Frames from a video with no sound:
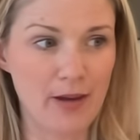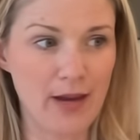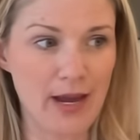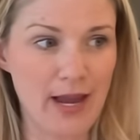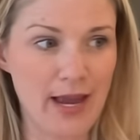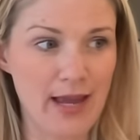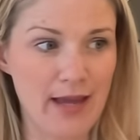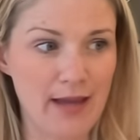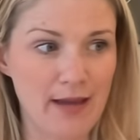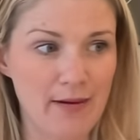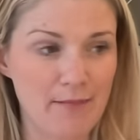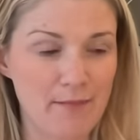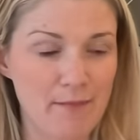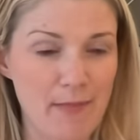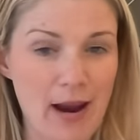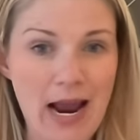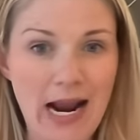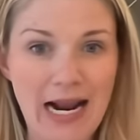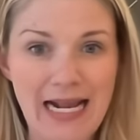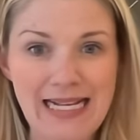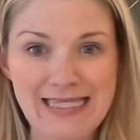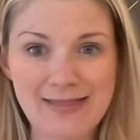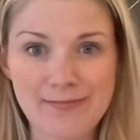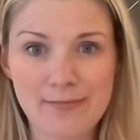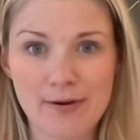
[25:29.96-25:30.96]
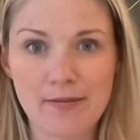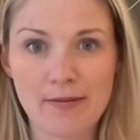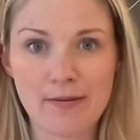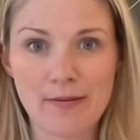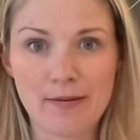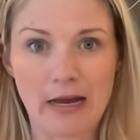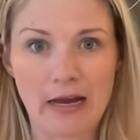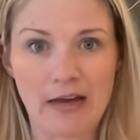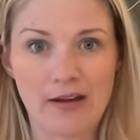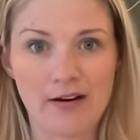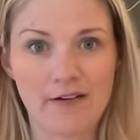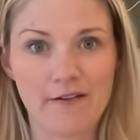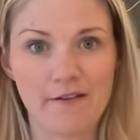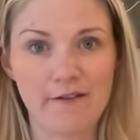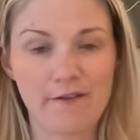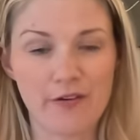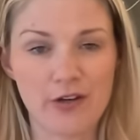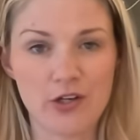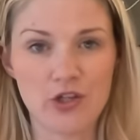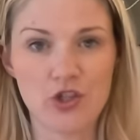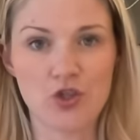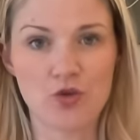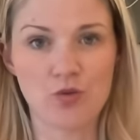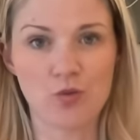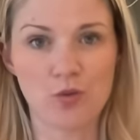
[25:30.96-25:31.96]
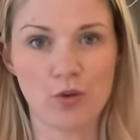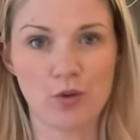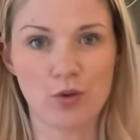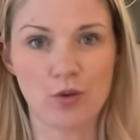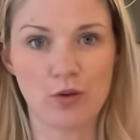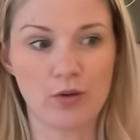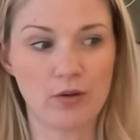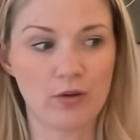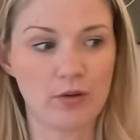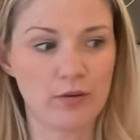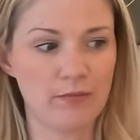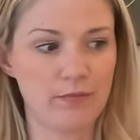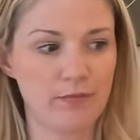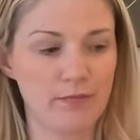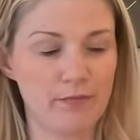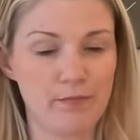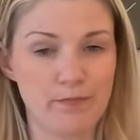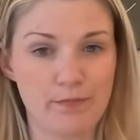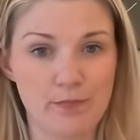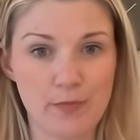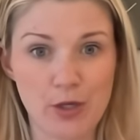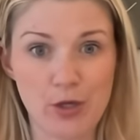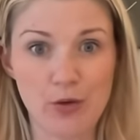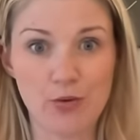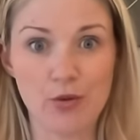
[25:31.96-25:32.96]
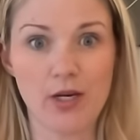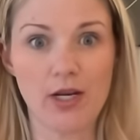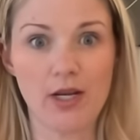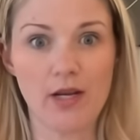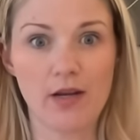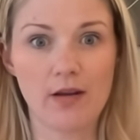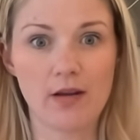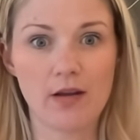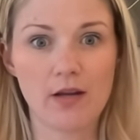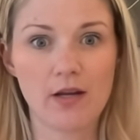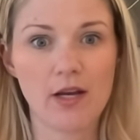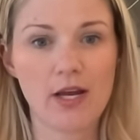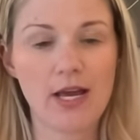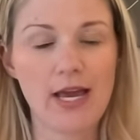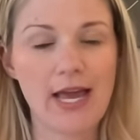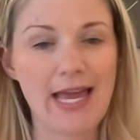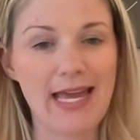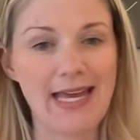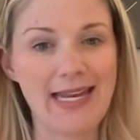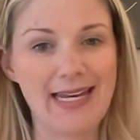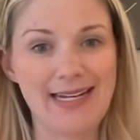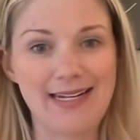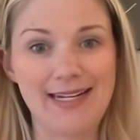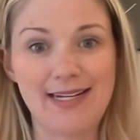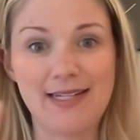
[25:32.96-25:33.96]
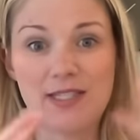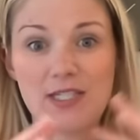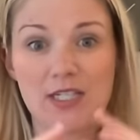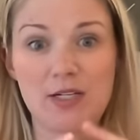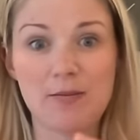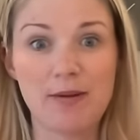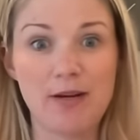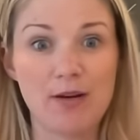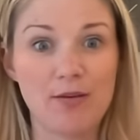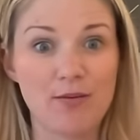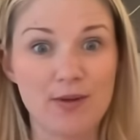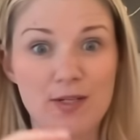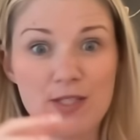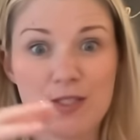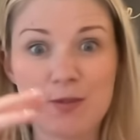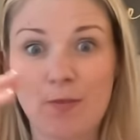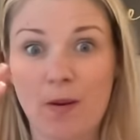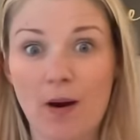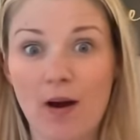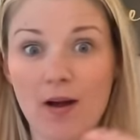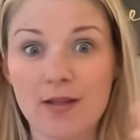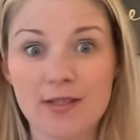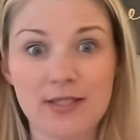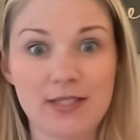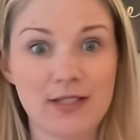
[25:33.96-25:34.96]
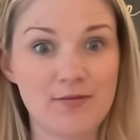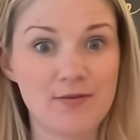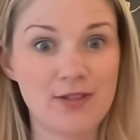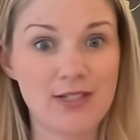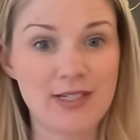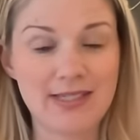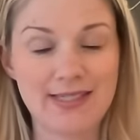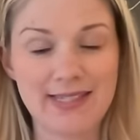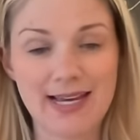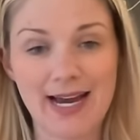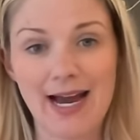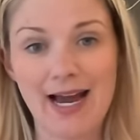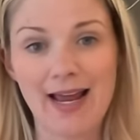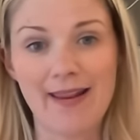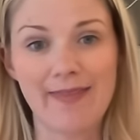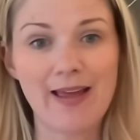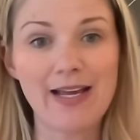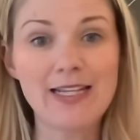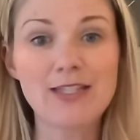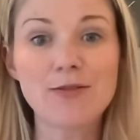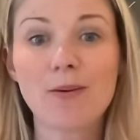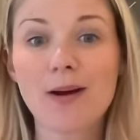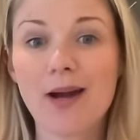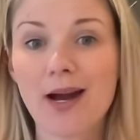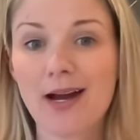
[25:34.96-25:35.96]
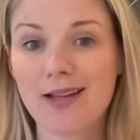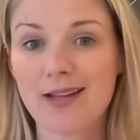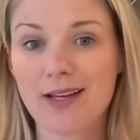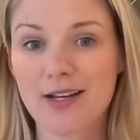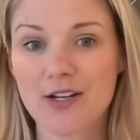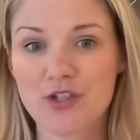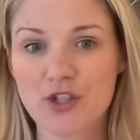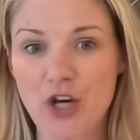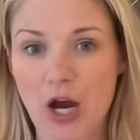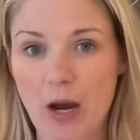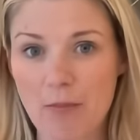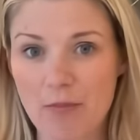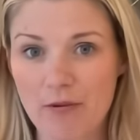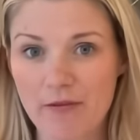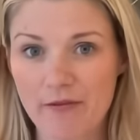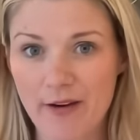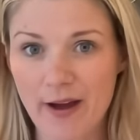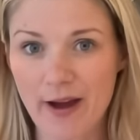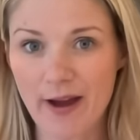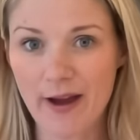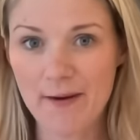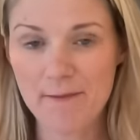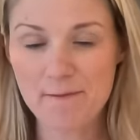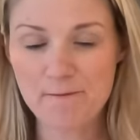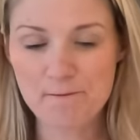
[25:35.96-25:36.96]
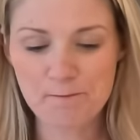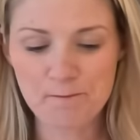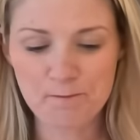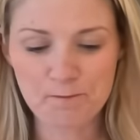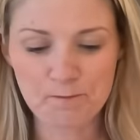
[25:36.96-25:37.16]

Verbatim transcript: and maximum amount of visual beauty. And it needs to be responsive design. That's why I like Shopify.